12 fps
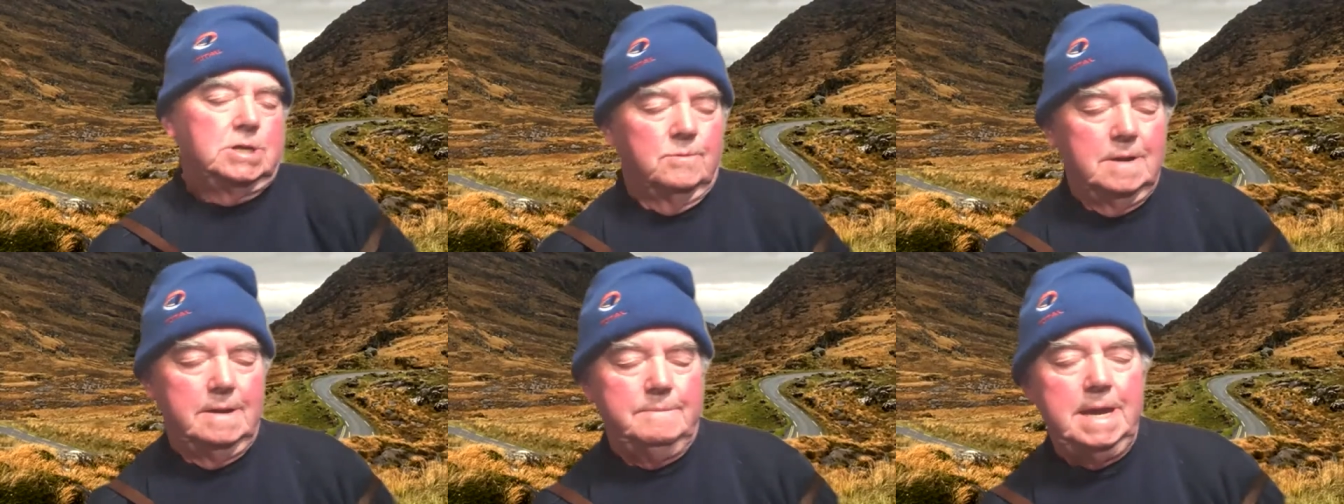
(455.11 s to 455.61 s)
to
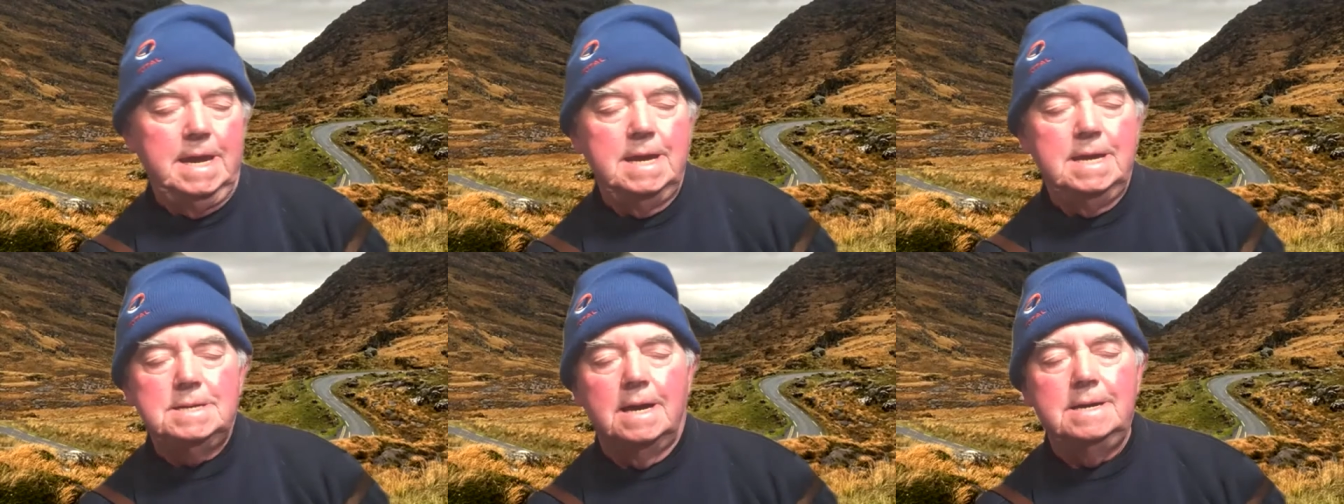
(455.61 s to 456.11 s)
the
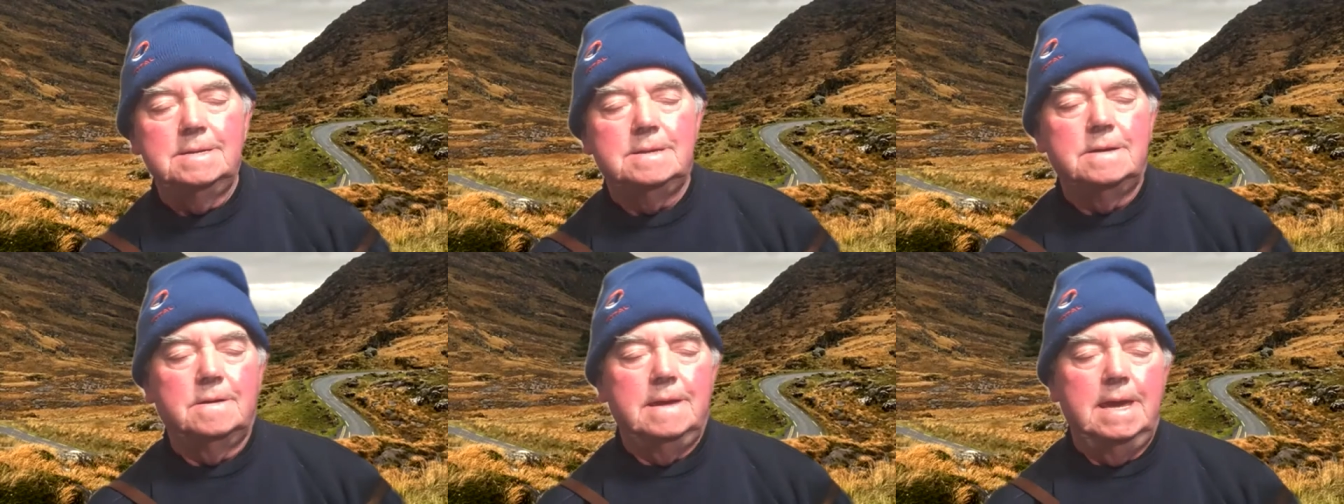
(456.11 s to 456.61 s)
meet I
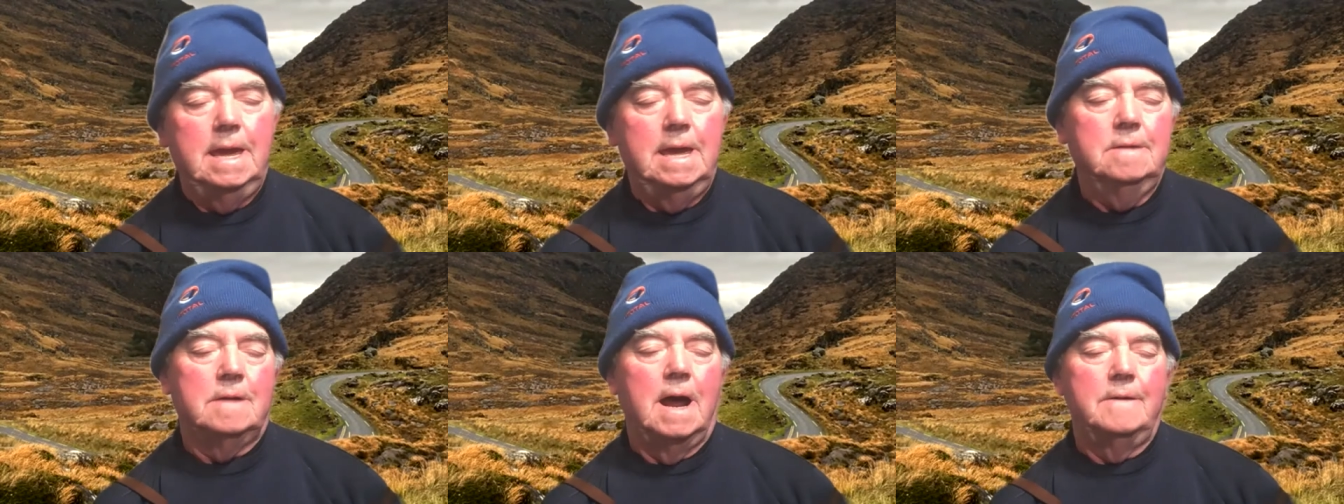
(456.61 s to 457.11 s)
never hear